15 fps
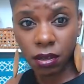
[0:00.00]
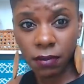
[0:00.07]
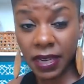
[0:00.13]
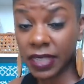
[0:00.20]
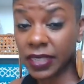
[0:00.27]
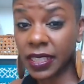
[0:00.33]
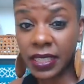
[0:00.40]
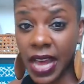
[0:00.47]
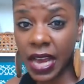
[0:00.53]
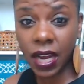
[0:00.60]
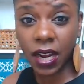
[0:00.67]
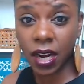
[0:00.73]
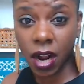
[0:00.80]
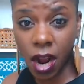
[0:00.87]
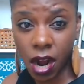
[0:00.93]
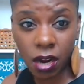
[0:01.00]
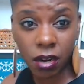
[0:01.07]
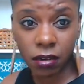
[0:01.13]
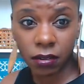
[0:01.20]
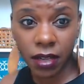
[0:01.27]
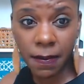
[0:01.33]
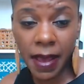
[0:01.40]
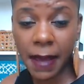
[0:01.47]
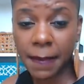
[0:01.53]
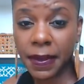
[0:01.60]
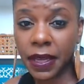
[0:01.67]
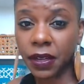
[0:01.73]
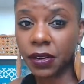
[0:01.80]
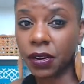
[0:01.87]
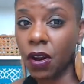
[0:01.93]
Because it's not going to hurt. It may be
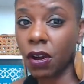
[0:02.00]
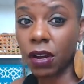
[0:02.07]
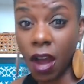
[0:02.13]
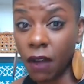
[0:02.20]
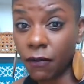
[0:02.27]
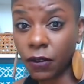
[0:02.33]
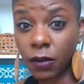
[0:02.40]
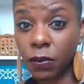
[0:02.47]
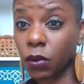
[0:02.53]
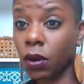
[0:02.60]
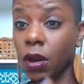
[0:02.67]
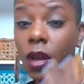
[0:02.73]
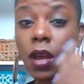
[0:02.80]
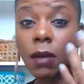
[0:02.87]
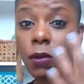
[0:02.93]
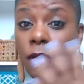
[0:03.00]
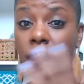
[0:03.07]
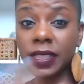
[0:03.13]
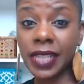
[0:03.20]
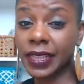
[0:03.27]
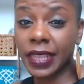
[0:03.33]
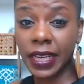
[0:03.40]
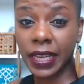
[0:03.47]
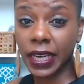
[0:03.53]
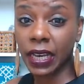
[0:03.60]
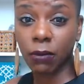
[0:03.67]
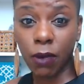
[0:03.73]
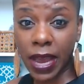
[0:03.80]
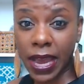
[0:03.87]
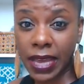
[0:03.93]
a little uncomfortable, but once that thing get
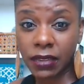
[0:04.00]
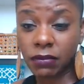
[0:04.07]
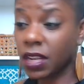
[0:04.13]
wet,